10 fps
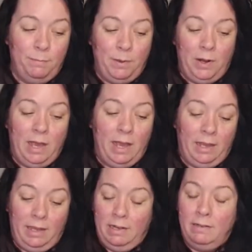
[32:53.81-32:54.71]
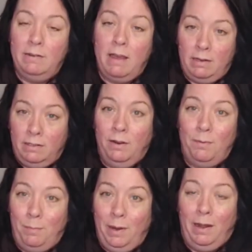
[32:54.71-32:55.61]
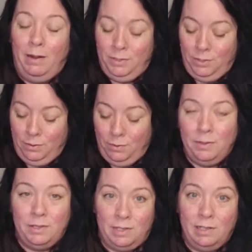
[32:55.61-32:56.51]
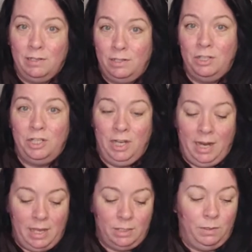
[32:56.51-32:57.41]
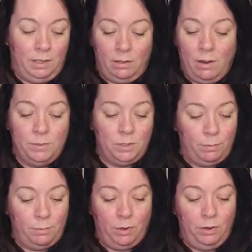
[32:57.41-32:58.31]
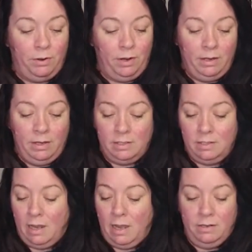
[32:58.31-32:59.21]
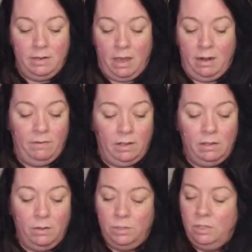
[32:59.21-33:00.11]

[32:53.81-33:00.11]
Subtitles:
but I cannot compare to the skills she has when it comes to embroidery. It's not even close.